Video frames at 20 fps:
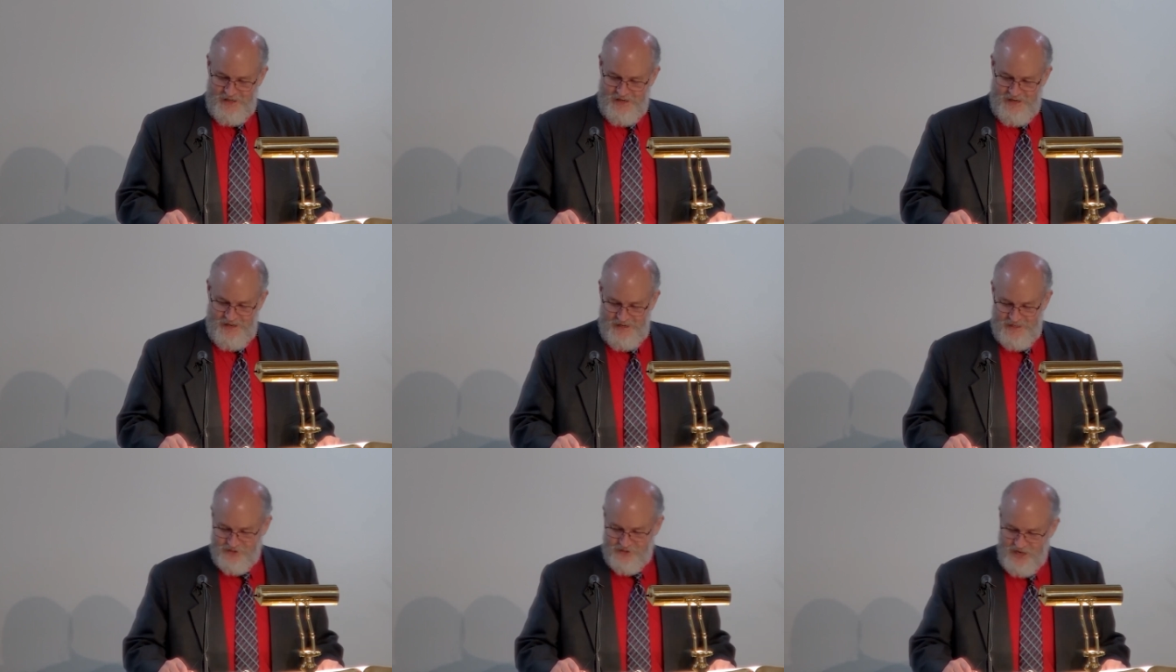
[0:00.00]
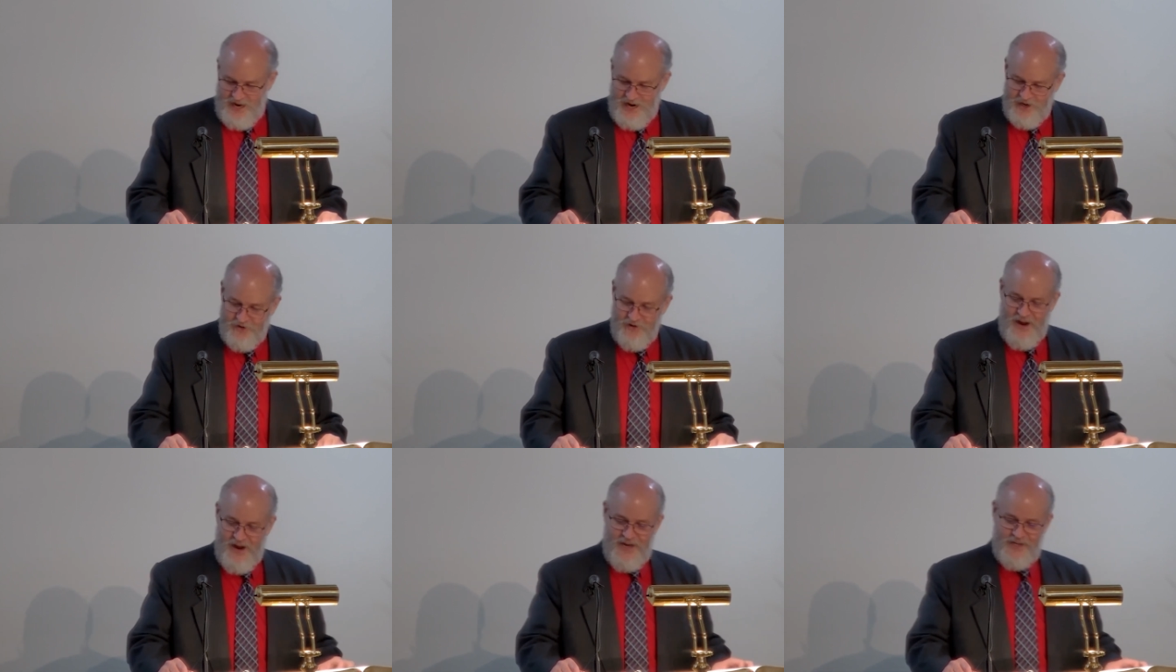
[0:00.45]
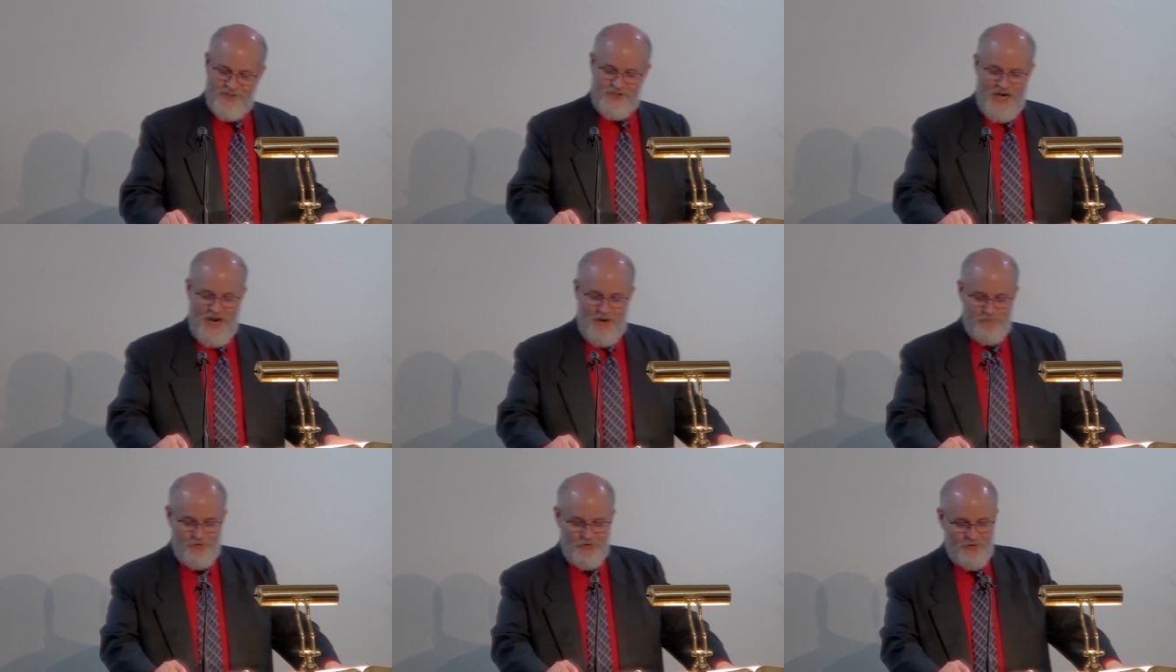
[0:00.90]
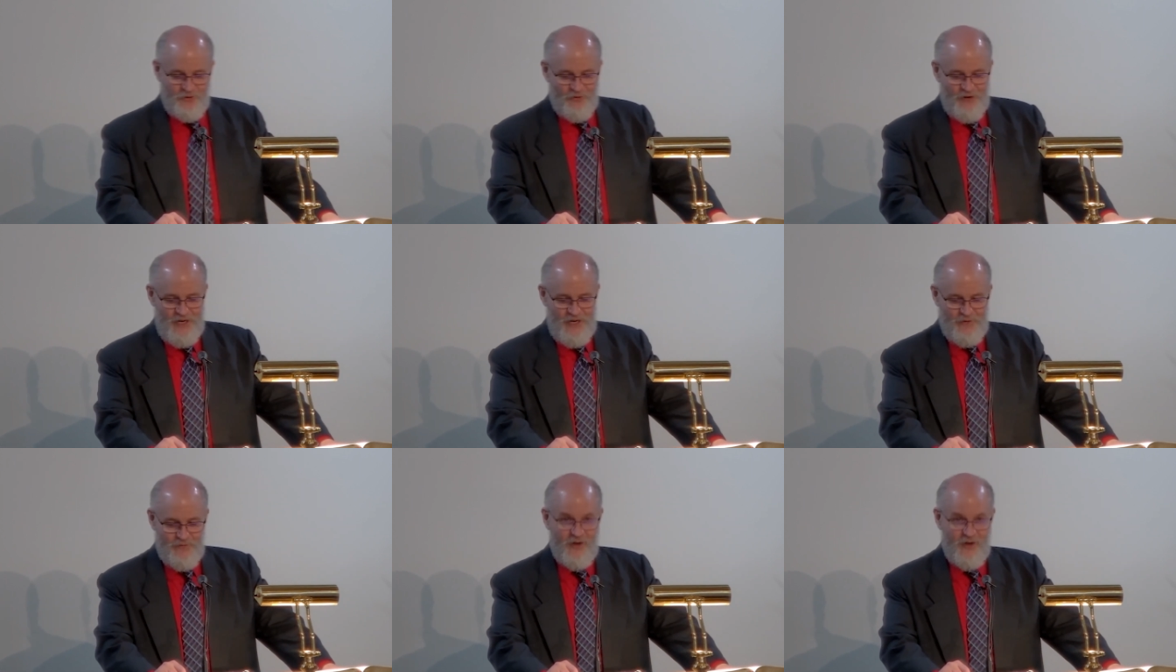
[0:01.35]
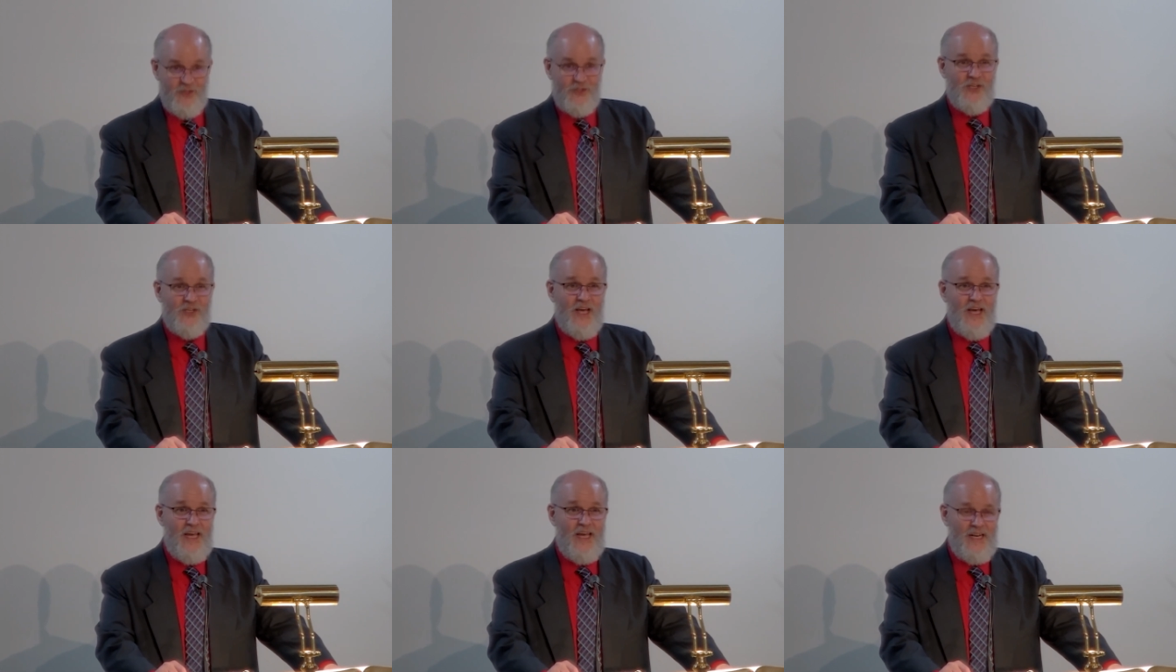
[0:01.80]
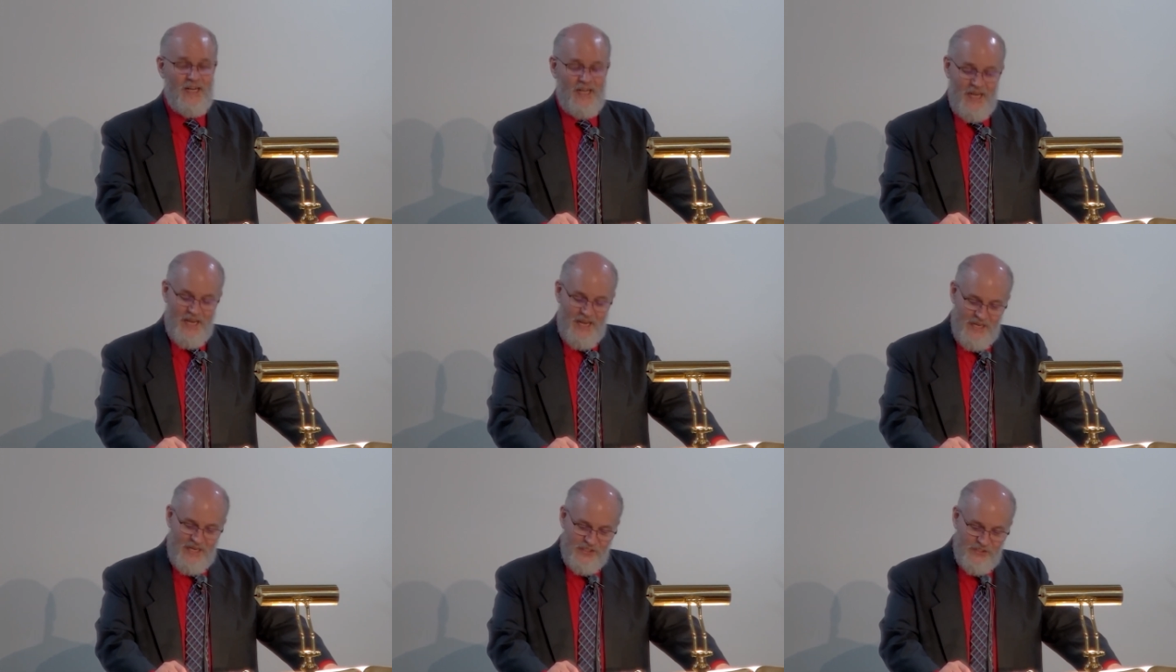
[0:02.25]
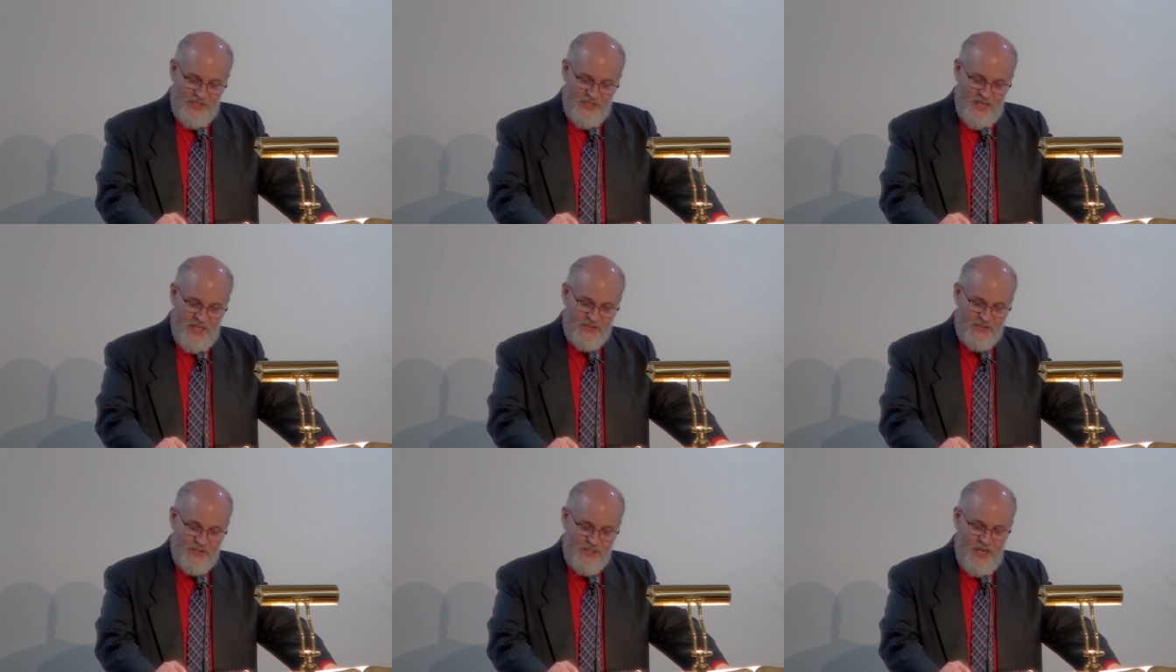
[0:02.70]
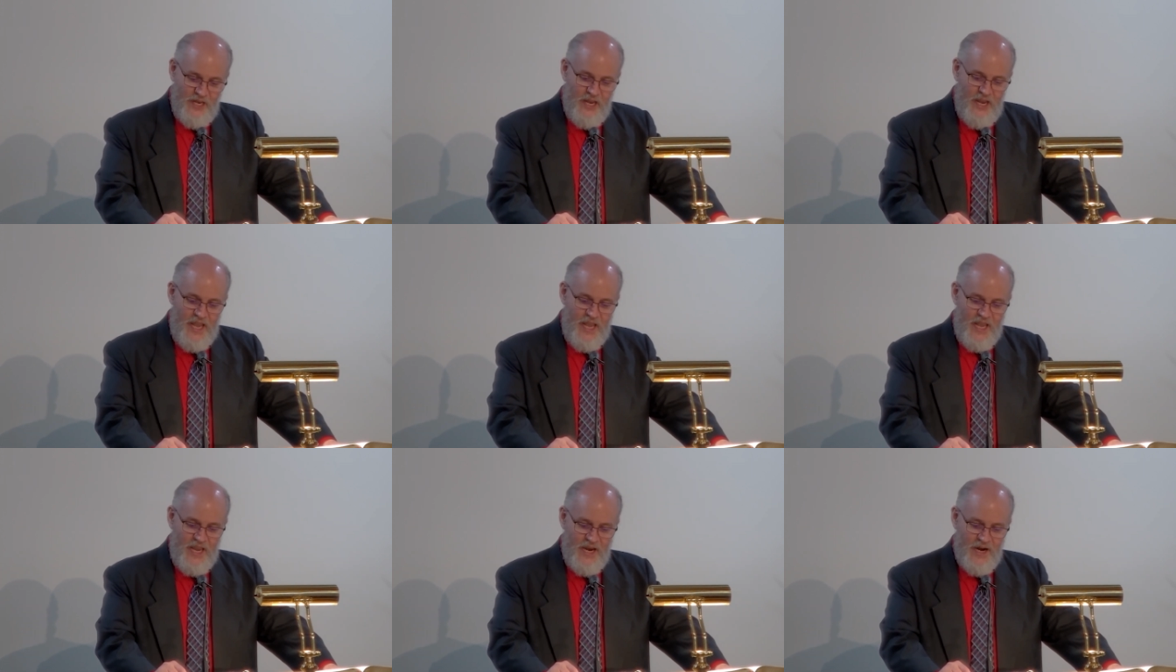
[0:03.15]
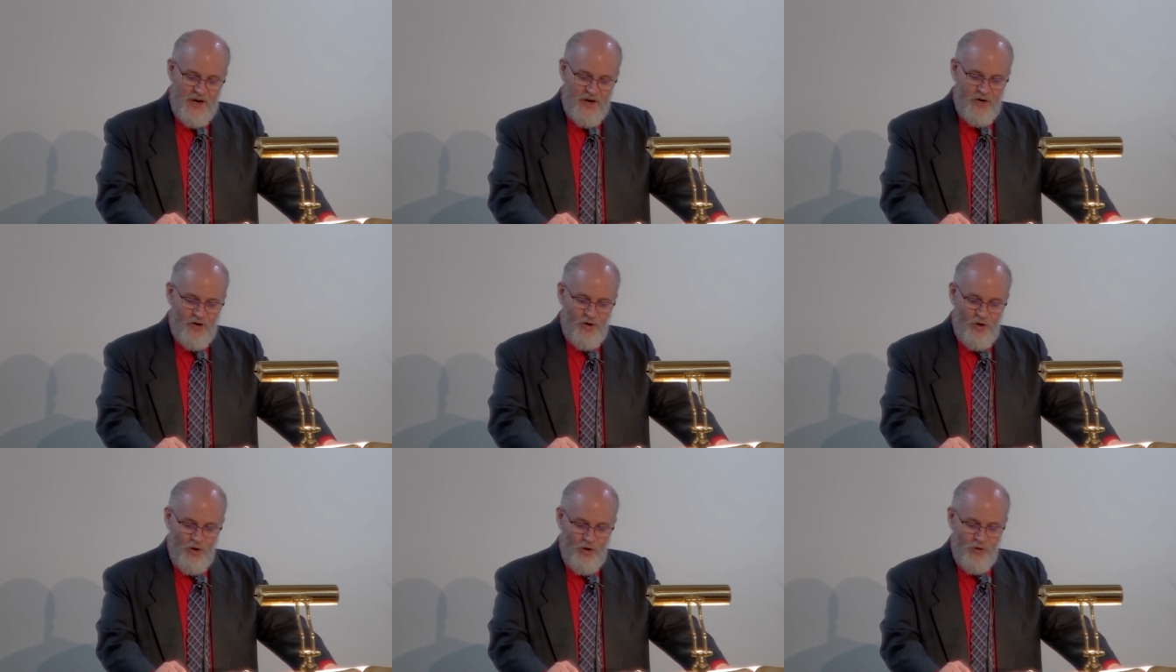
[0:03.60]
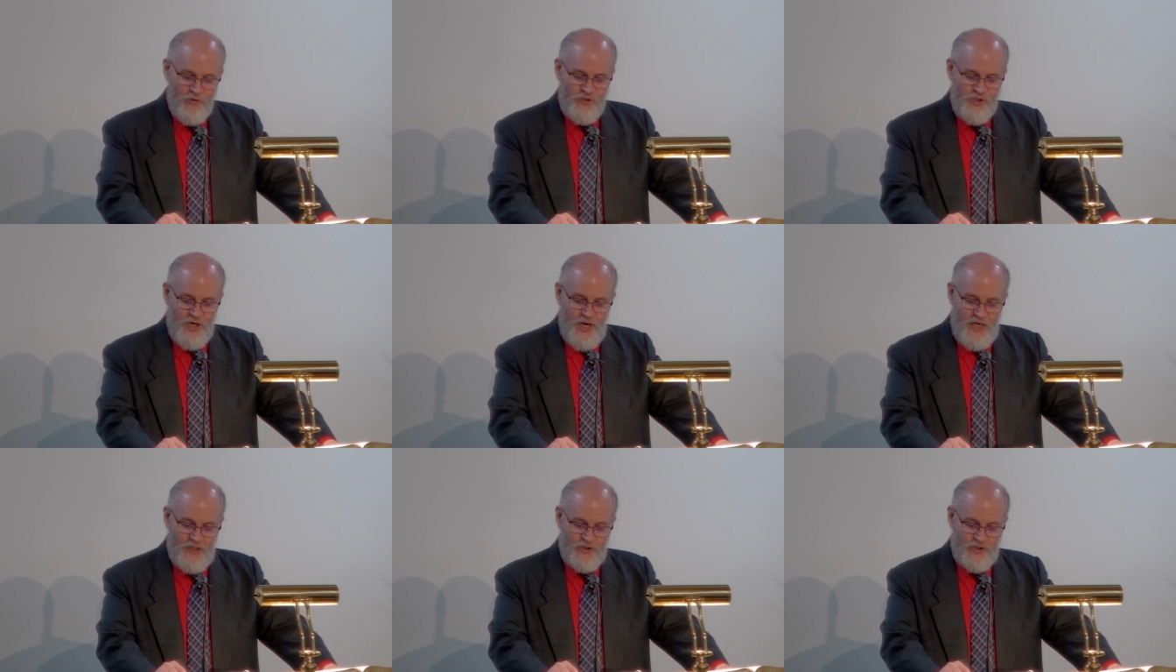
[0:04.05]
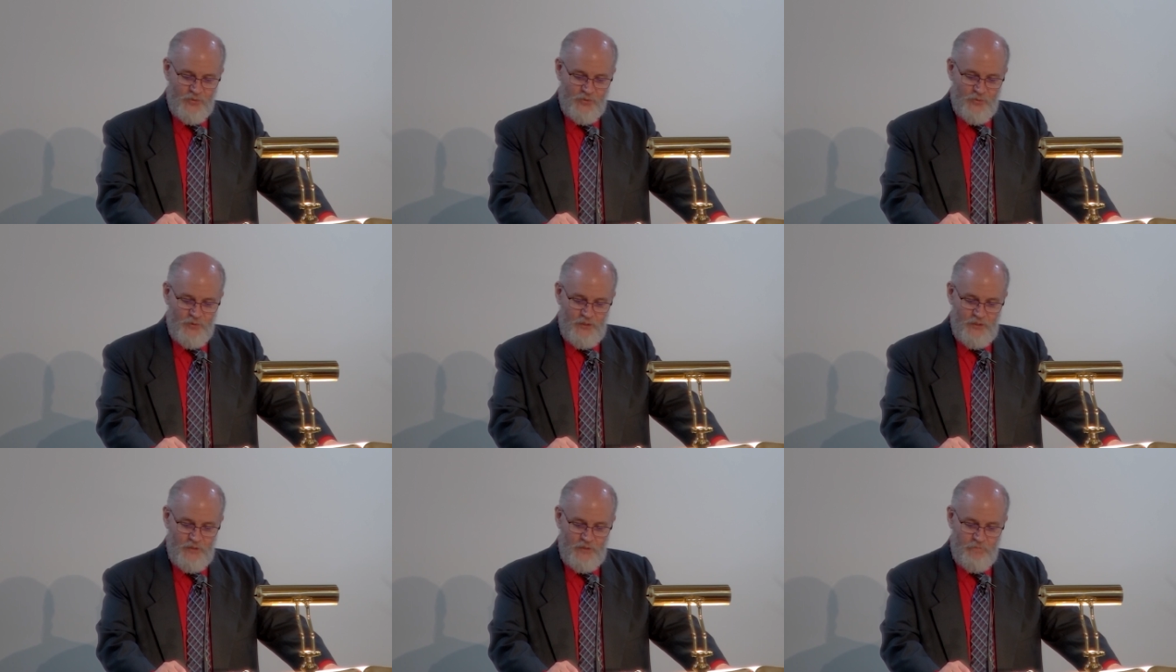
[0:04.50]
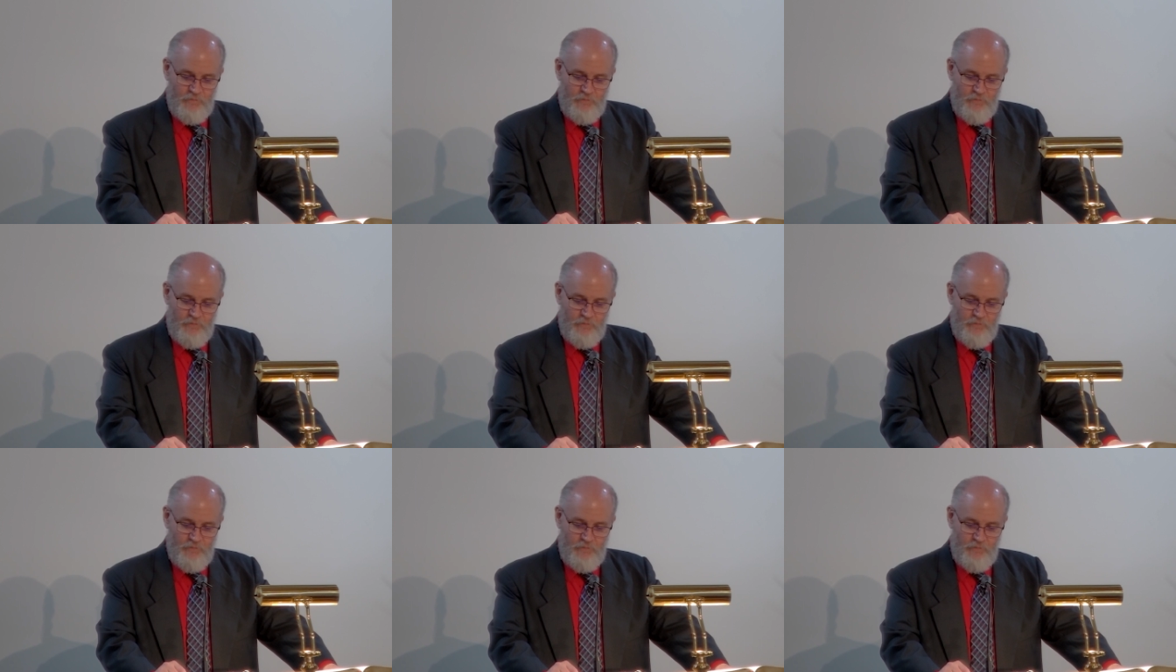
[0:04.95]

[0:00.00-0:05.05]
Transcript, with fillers: In Zechariah chapter 3 and verse 8, he says, Hear, O Joshua,